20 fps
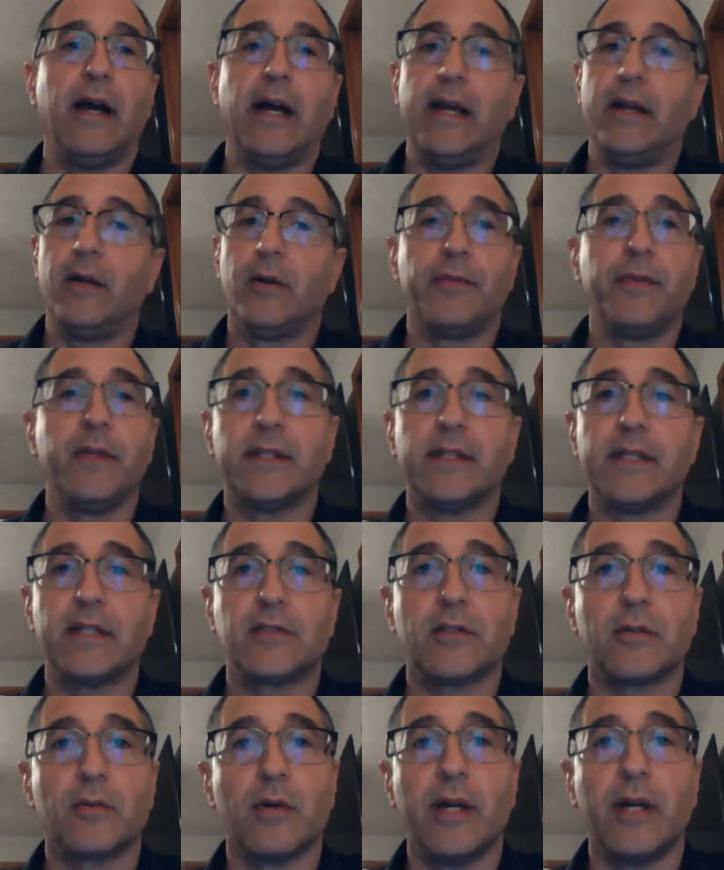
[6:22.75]
I don't think
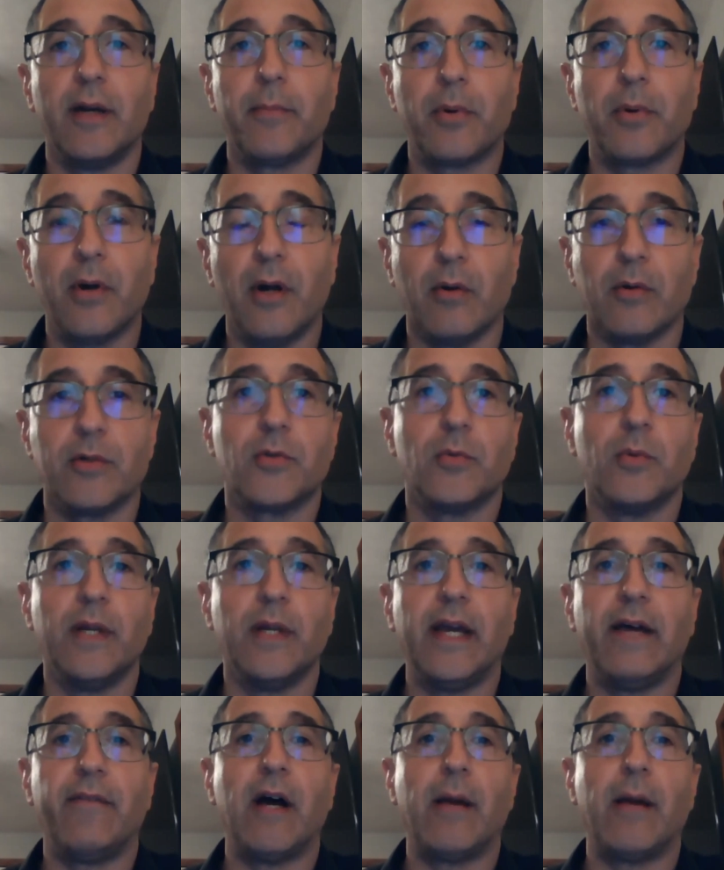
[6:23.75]
that's the right approach.
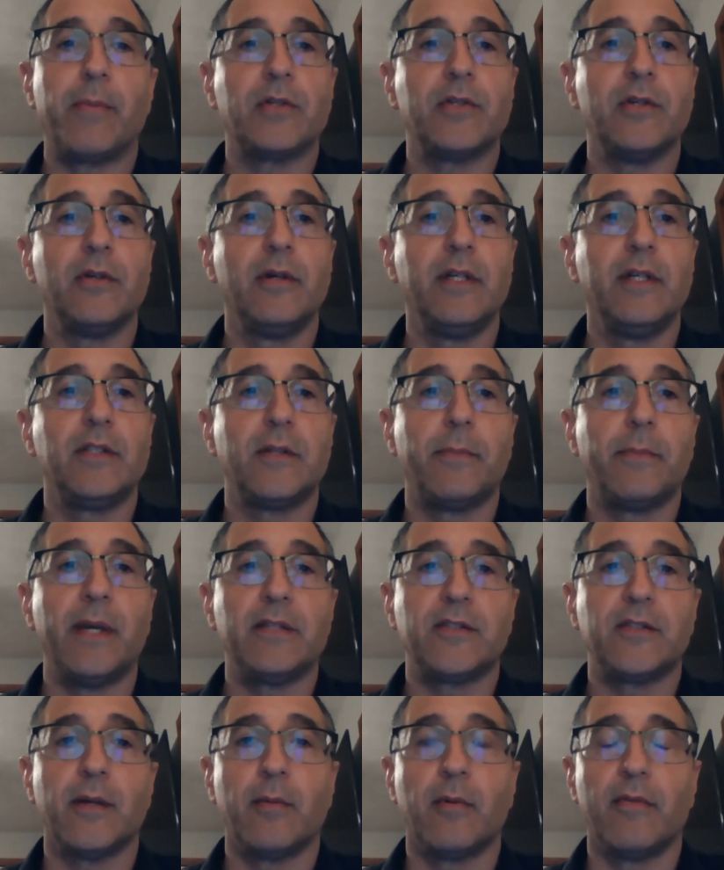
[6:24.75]
We have opportunities to
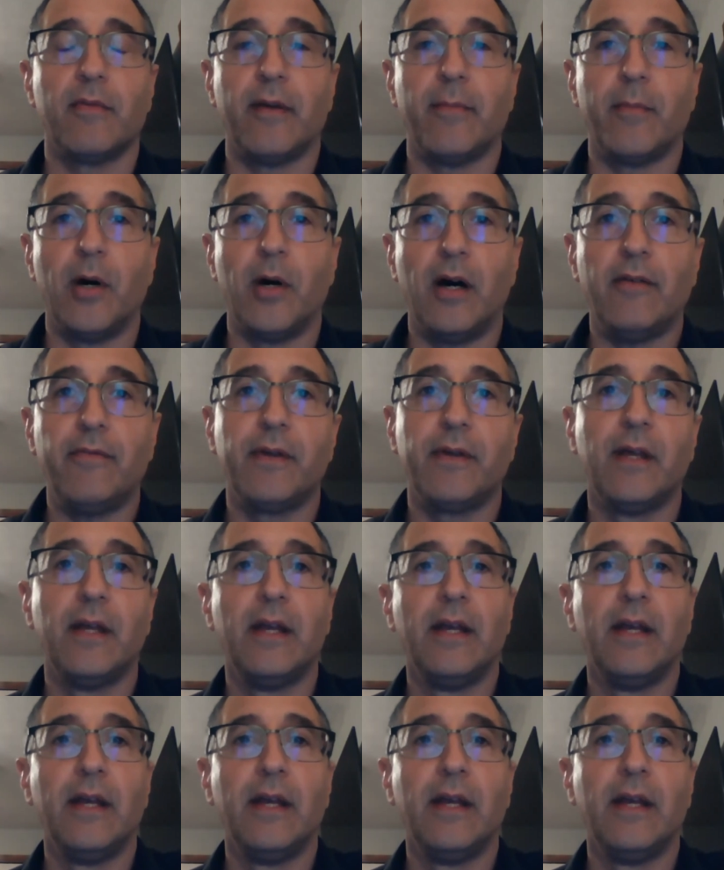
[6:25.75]
pay some of them off.